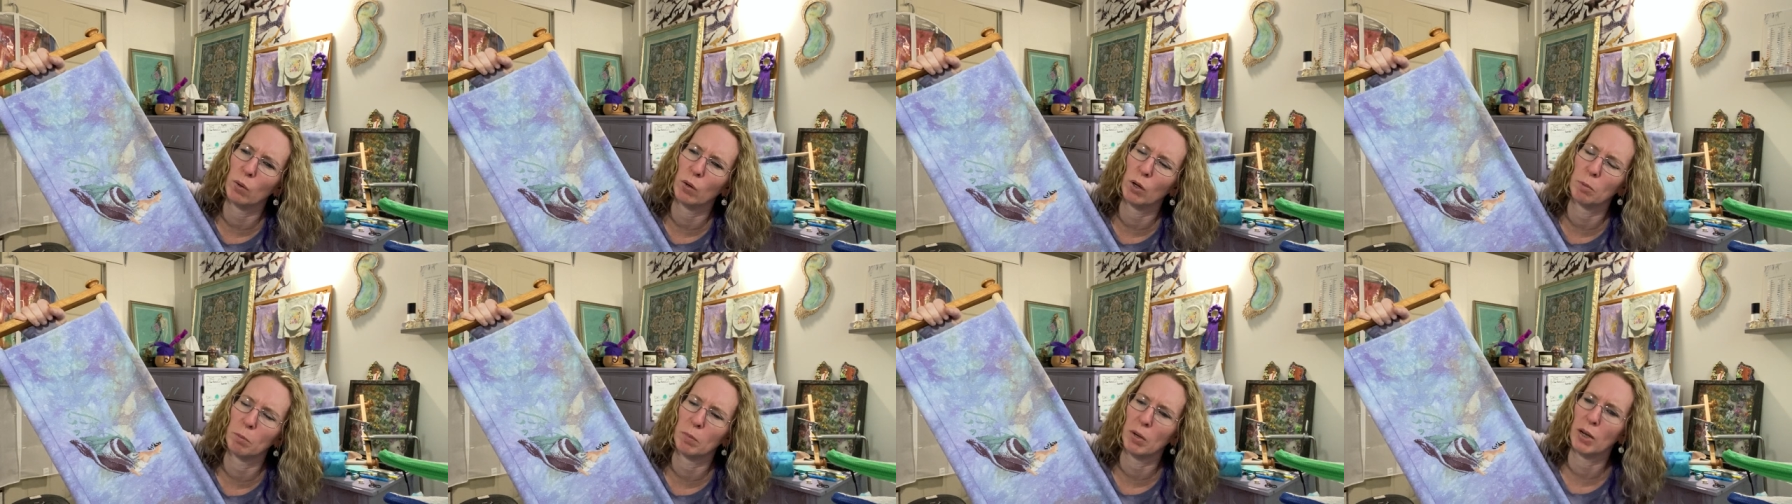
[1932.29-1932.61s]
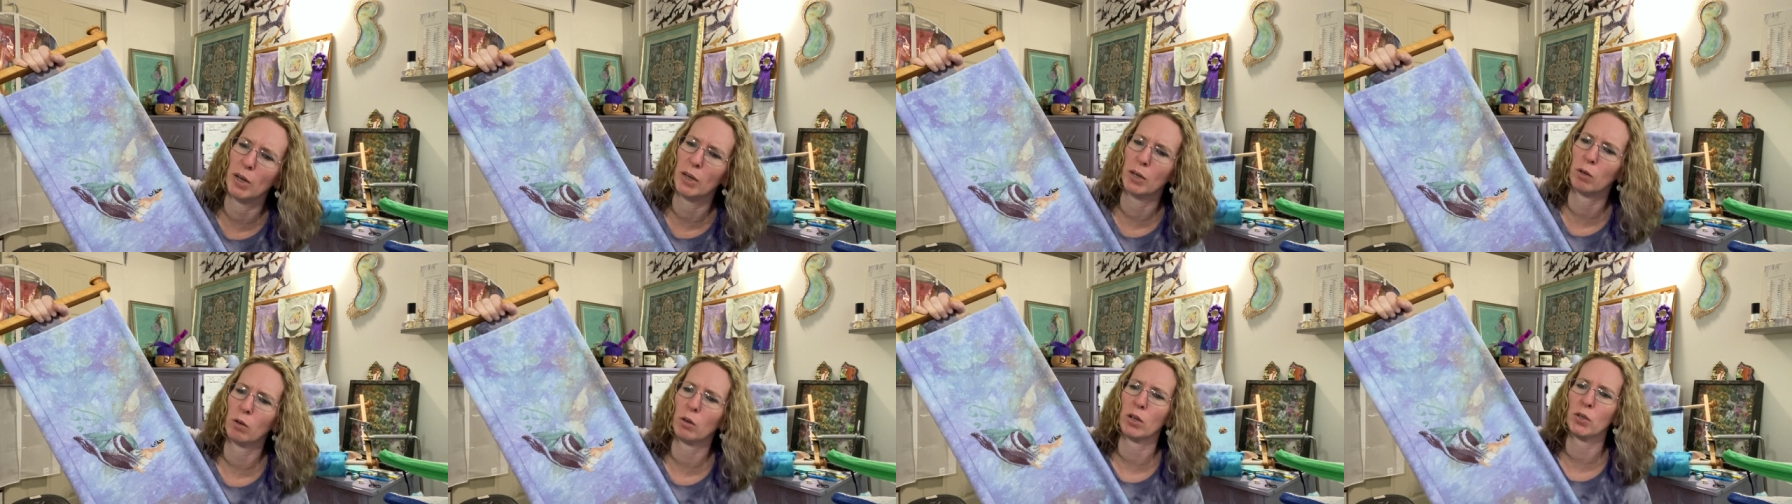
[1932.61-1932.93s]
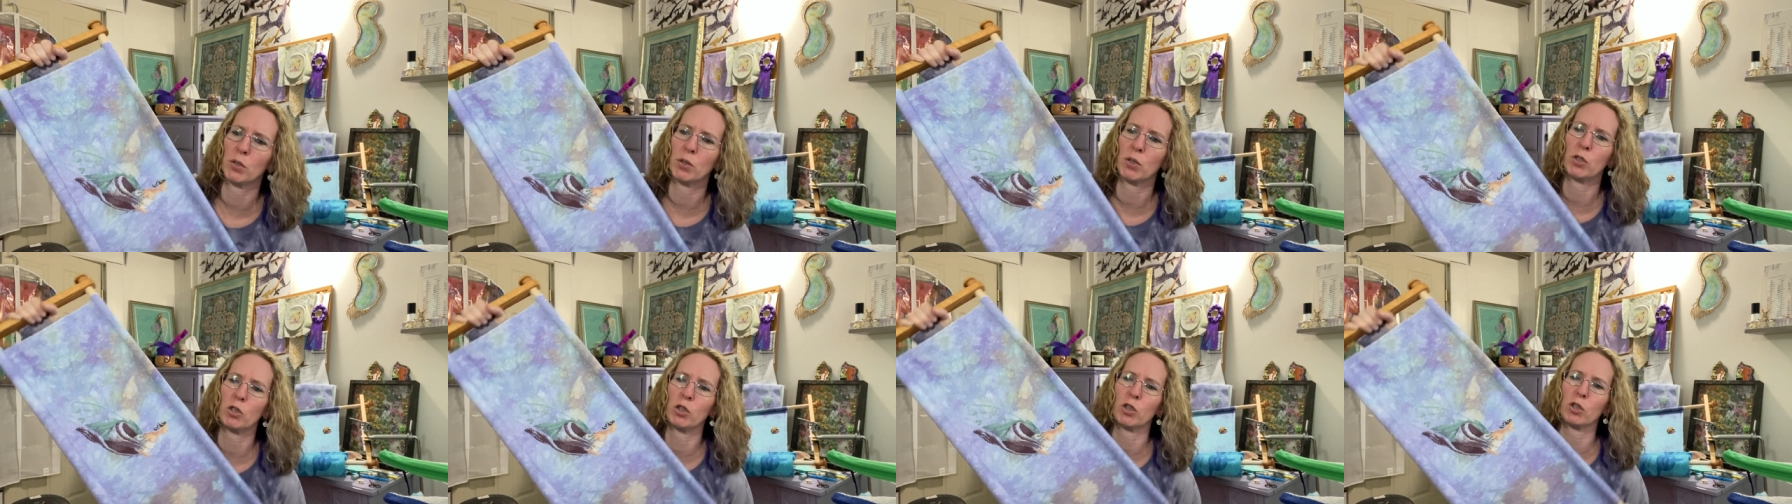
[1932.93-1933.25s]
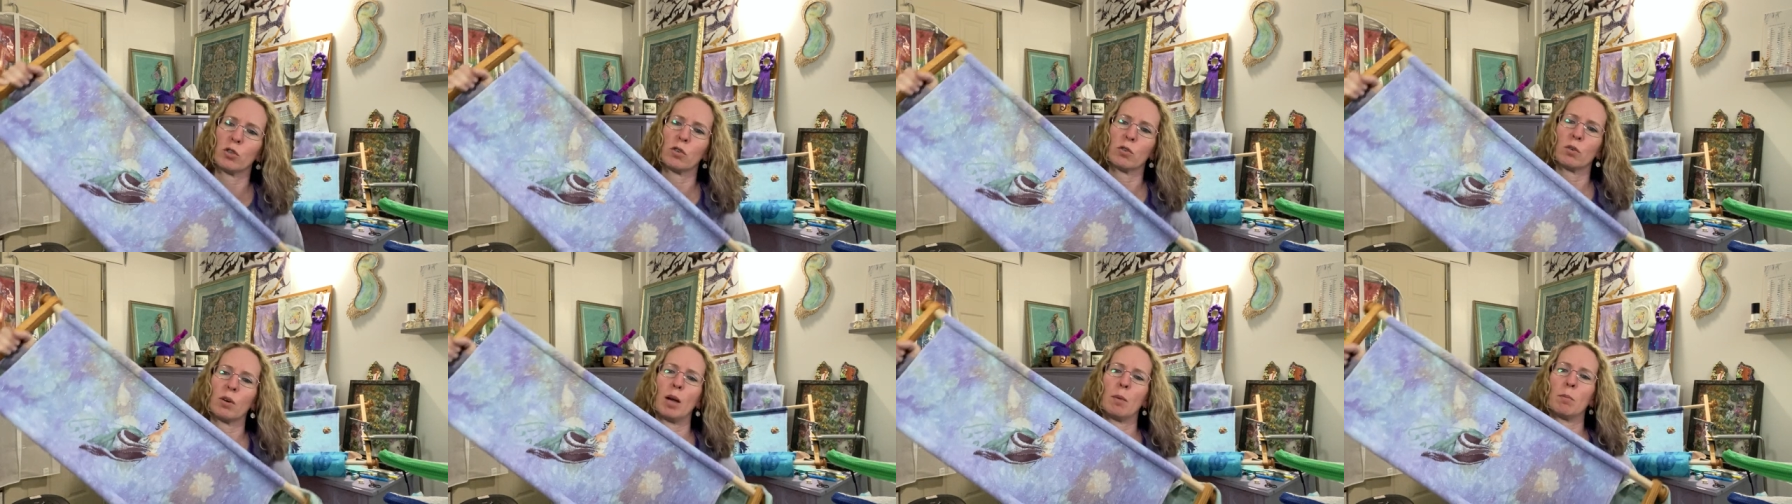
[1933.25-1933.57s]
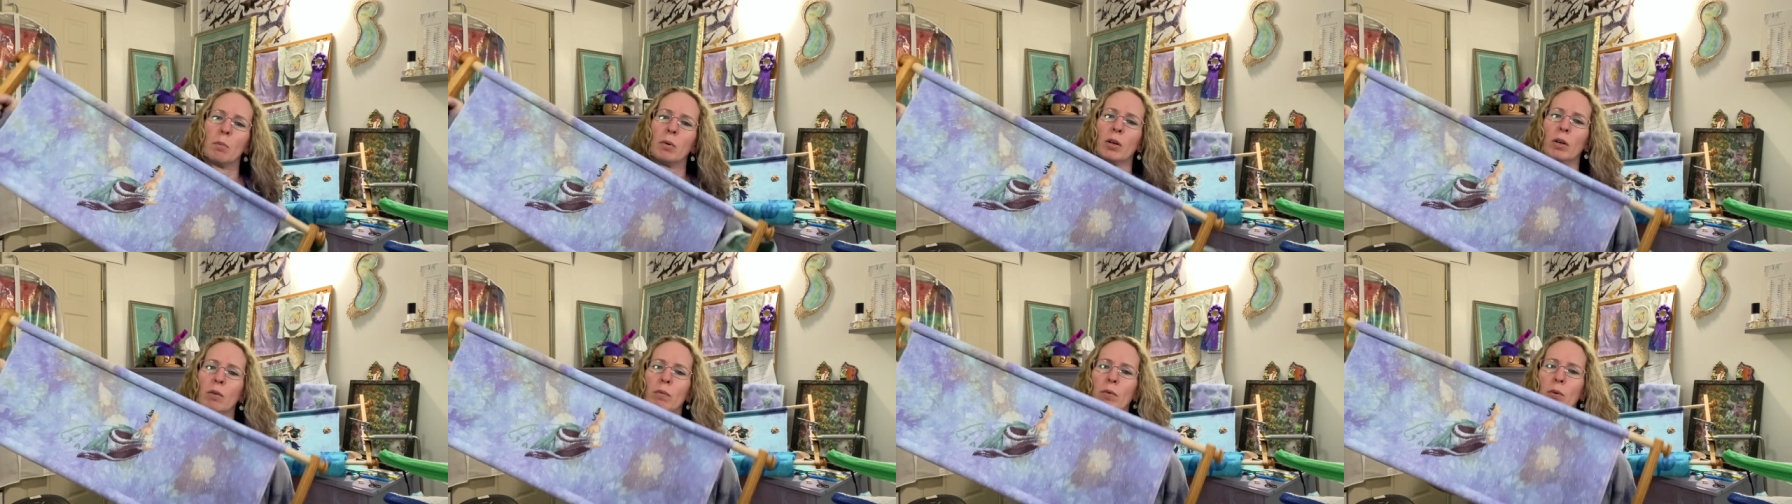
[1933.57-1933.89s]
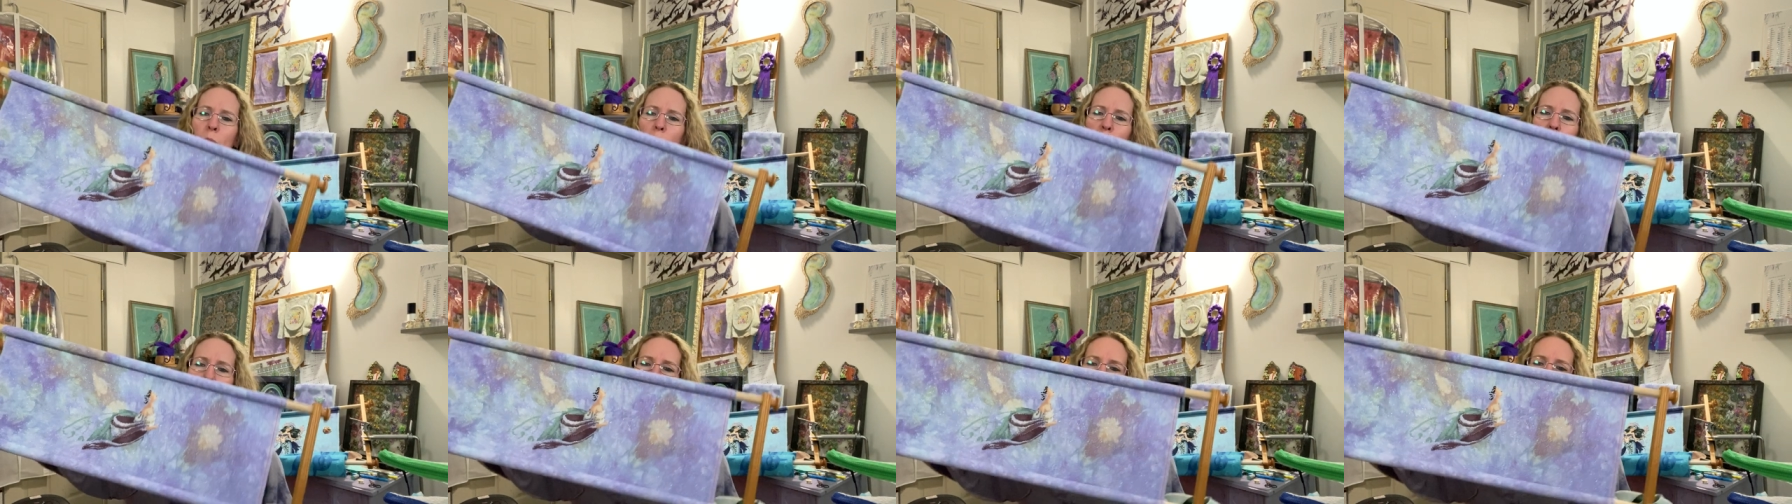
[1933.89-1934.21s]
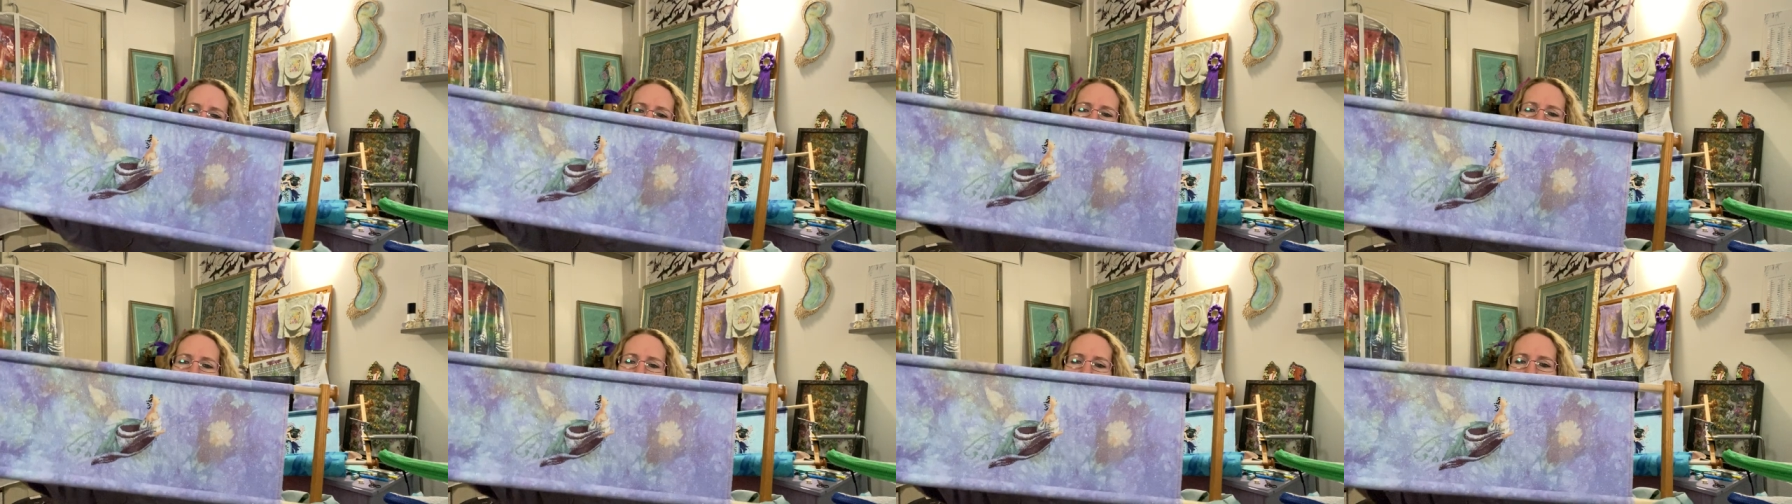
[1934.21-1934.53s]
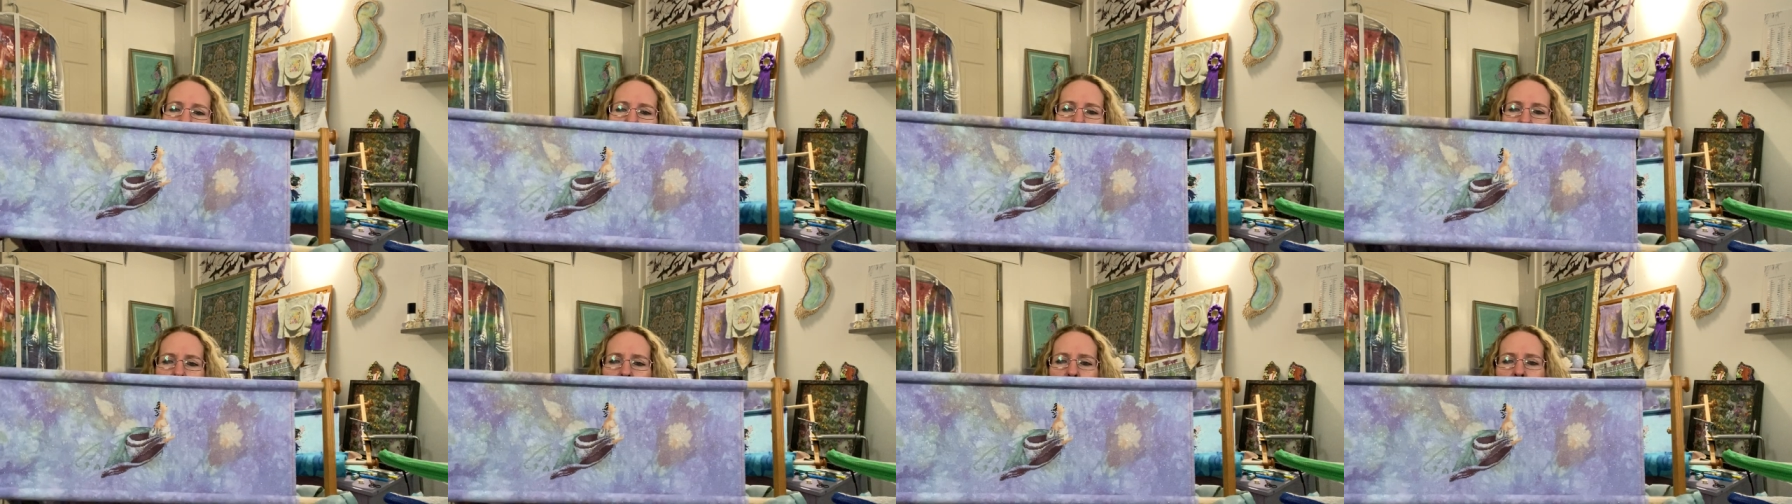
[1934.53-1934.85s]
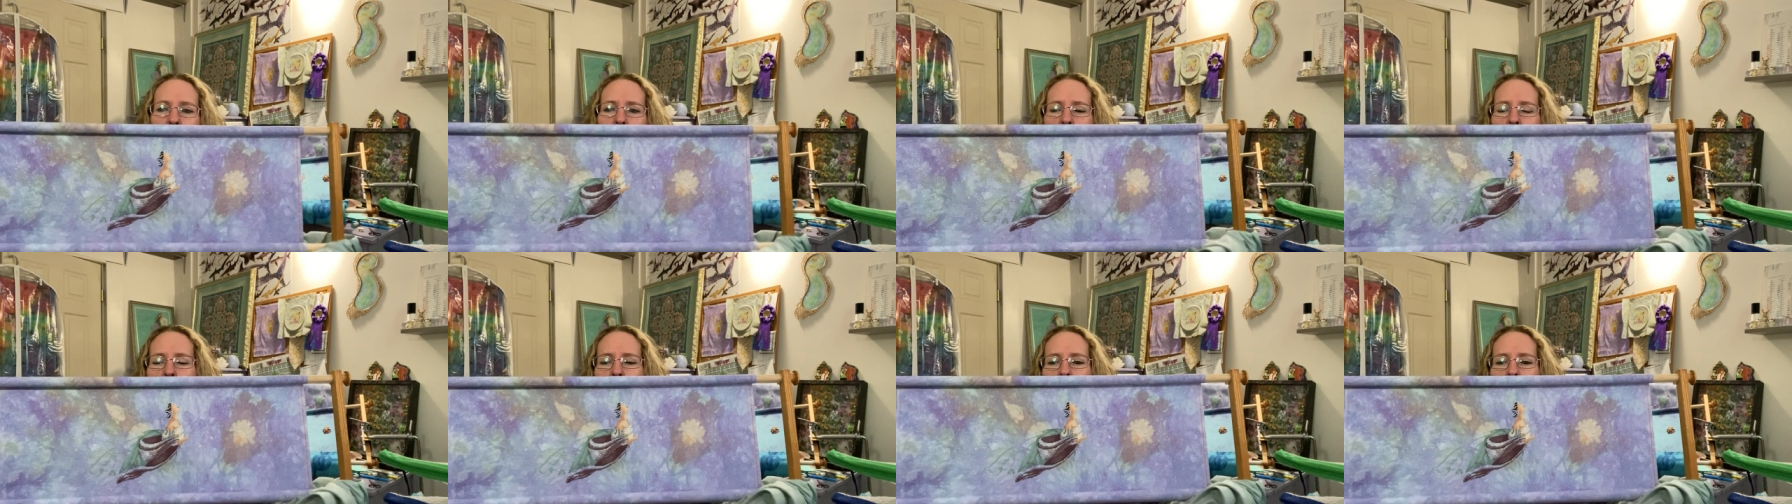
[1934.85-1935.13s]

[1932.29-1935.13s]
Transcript: on my cross-stitching scrapbook if you want to see it.